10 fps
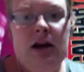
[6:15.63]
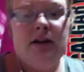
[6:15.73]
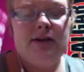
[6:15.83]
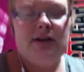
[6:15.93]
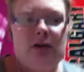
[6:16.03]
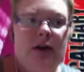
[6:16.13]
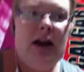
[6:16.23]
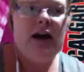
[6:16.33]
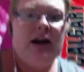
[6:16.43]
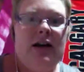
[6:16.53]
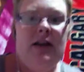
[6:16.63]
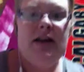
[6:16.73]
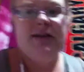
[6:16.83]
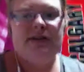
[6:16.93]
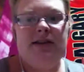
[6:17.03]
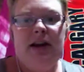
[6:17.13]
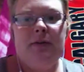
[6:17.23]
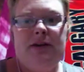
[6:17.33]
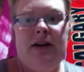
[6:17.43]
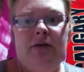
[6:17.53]
So yeah, that's the
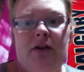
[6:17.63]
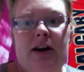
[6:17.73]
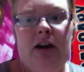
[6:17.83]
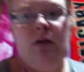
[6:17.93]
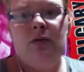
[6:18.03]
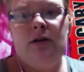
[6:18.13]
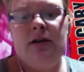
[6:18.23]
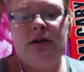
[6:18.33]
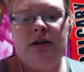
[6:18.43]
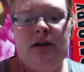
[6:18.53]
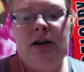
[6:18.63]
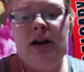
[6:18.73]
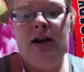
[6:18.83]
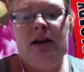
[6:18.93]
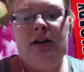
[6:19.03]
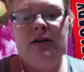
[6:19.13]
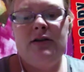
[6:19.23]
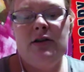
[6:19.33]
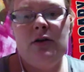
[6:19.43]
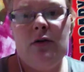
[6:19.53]
update for now.
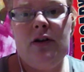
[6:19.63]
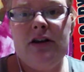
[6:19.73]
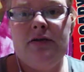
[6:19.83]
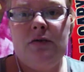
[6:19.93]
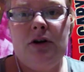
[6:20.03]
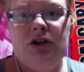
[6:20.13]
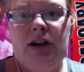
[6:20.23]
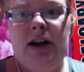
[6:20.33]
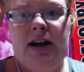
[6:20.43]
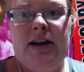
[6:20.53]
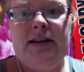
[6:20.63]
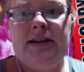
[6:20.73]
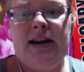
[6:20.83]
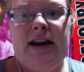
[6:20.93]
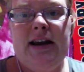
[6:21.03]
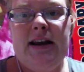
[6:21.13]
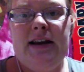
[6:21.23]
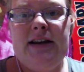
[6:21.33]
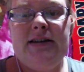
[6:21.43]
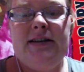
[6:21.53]
So thanks for watching, guys,
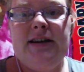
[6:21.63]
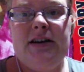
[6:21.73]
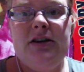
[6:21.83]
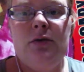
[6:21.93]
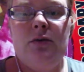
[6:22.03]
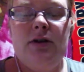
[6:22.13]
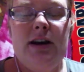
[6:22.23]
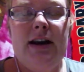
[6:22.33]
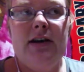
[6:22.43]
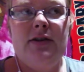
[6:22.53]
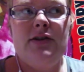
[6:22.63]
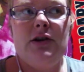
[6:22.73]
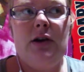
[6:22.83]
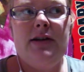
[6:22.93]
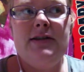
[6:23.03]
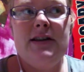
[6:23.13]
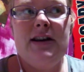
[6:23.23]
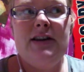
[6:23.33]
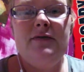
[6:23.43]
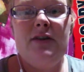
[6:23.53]
and stay tuned, and I'll see you guys in the
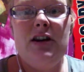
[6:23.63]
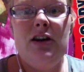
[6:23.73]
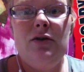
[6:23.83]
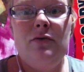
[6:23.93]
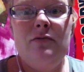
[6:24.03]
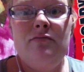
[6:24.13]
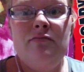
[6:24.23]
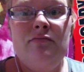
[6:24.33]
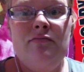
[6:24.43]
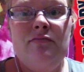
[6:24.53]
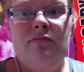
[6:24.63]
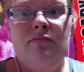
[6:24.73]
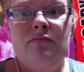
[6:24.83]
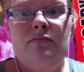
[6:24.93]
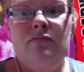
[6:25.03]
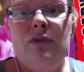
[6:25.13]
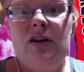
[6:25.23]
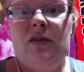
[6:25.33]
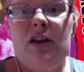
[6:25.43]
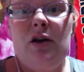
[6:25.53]
next video.
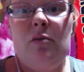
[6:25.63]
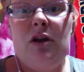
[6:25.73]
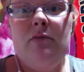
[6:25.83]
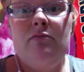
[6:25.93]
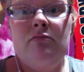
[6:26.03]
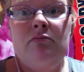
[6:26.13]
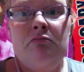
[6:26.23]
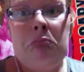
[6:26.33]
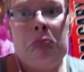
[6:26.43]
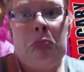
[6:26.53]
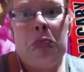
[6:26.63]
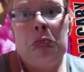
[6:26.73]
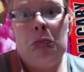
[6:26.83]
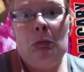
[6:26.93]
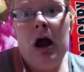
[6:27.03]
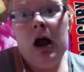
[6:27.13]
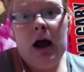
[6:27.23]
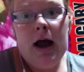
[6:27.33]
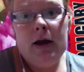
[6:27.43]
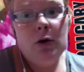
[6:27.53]
Whenever that'll be.
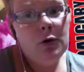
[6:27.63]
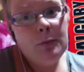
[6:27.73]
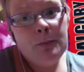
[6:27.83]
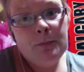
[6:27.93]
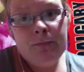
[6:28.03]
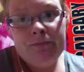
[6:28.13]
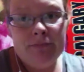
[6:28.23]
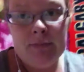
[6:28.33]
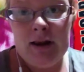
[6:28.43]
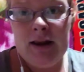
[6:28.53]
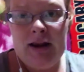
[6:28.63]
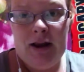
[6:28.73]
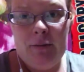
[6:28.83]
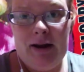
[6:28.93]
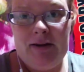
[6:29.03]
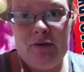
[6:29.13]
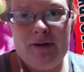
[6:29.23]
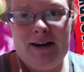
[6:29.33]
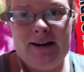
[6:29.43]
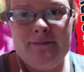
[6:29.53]
I don't know. Bye,
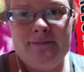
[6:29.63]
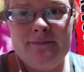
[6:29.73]
everybody.